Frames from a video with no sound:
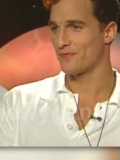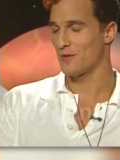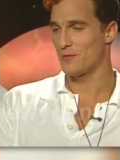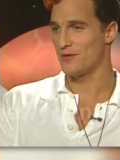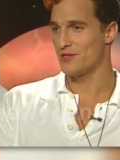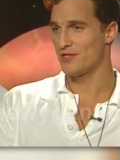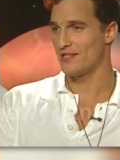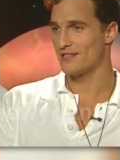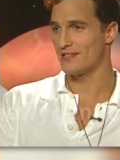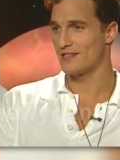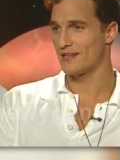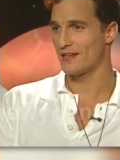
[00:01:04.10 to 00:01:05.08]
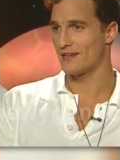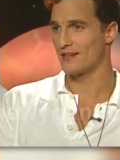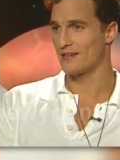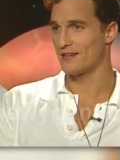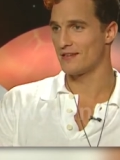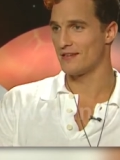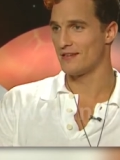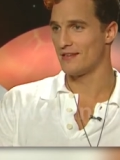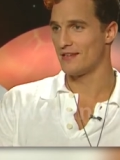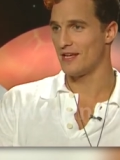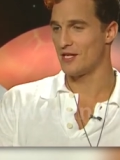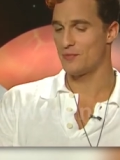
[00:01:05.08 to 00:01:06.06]
I wouldn't change anything.
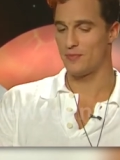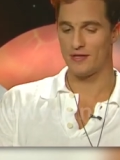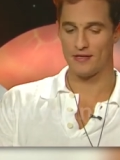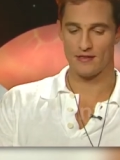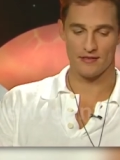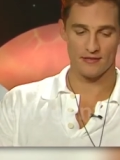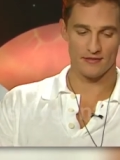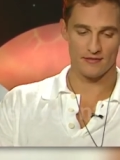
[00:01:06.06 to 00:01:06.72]
It's been.